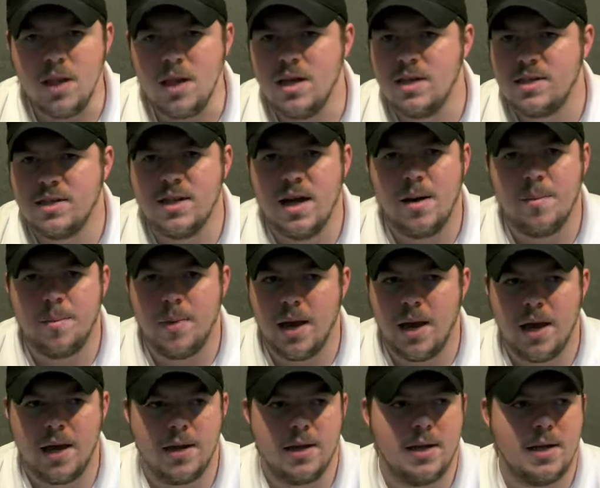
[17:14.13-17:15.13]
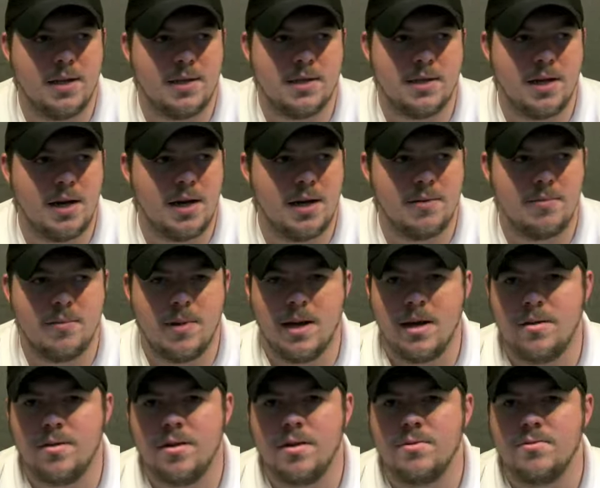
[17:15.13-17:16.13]
It's not bad. It's not
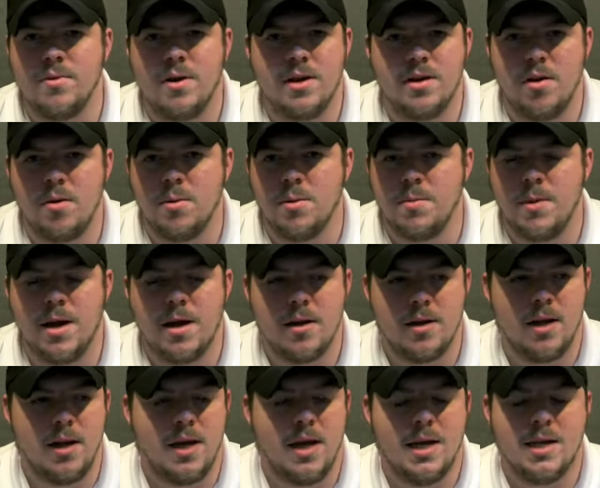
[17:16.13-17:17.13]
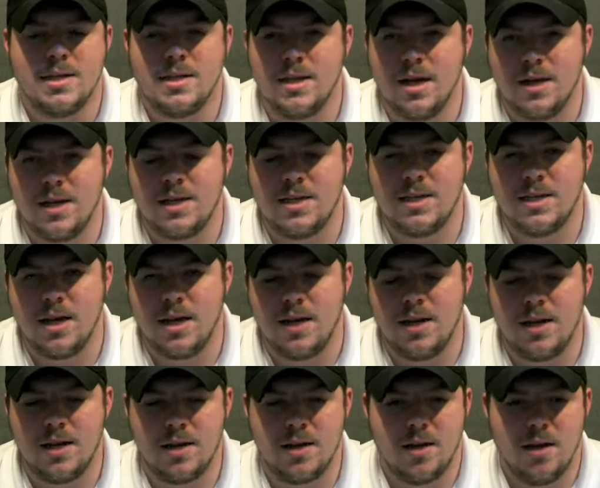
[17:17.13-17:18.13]
anything to write home about. It's not
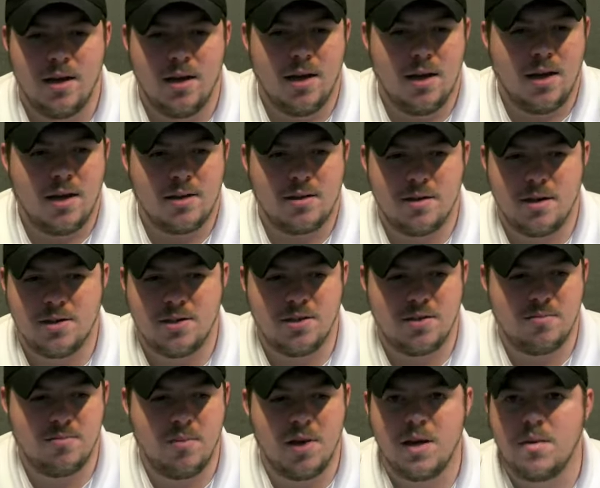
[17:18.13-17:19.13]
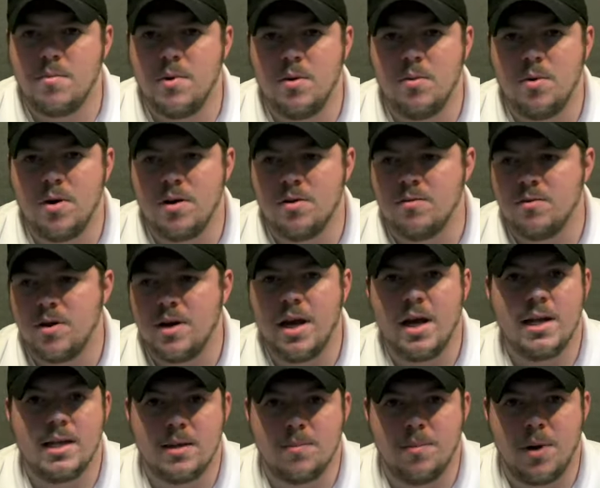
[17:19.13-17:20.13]
exciting. Doesn't make me want to run
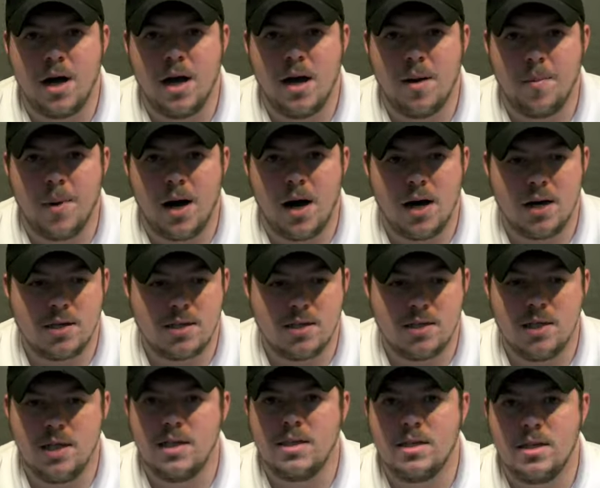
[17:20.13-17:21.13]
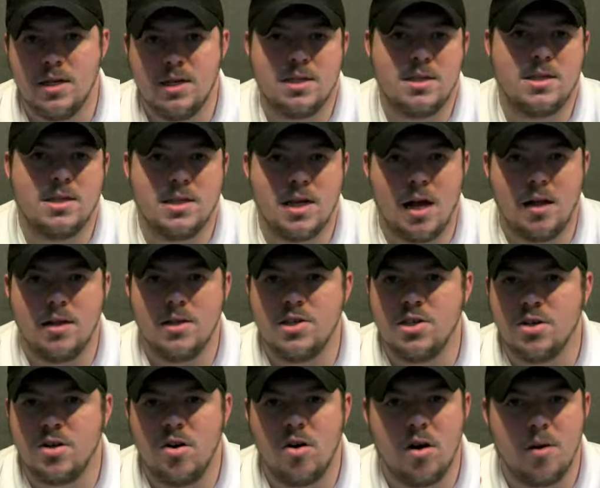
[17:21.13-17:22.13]
out and buy a box. It's it's a solid
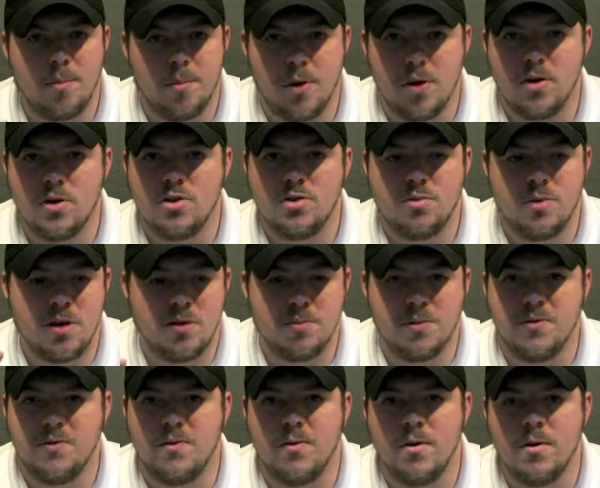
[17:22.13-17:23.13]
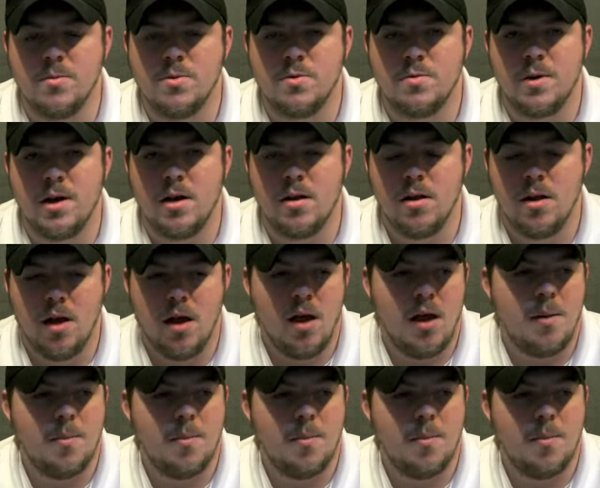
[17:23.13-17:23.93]
cigar. Burns well, performs well.